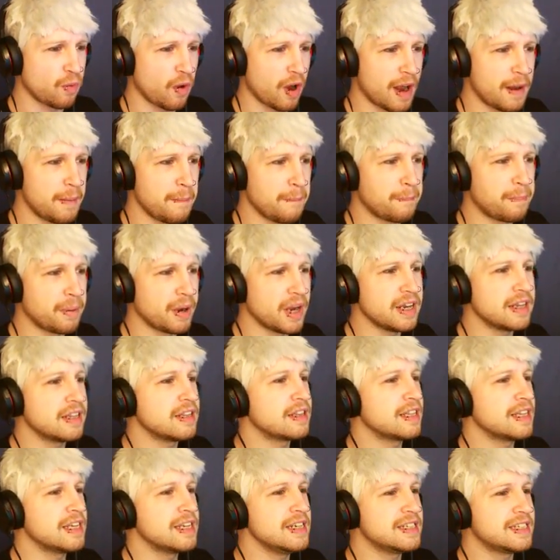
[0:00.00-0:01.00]
one, but
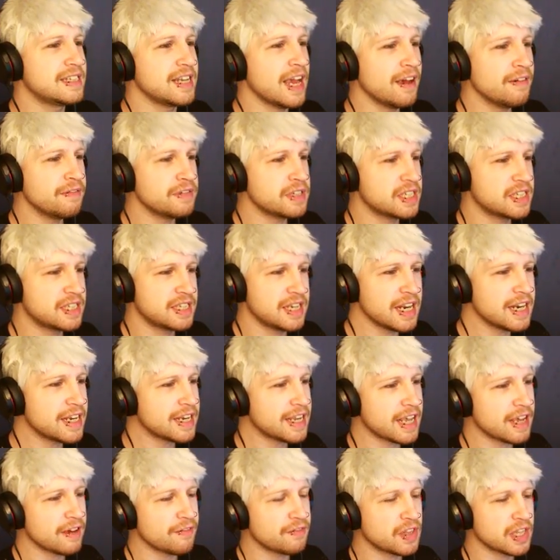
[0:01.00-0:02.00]
the devs
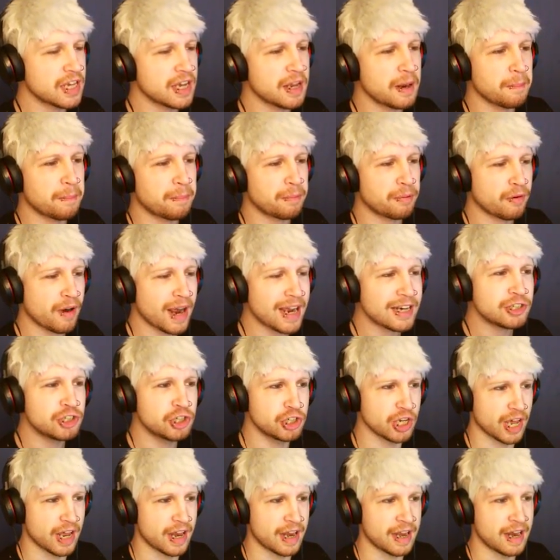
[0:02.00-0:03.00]
did give the
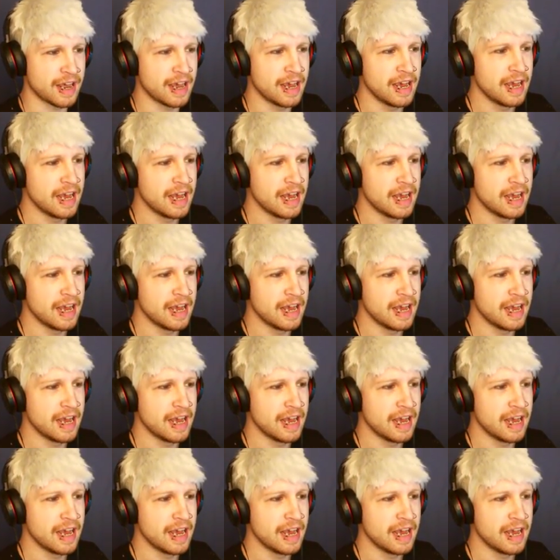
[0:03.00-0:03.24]
impression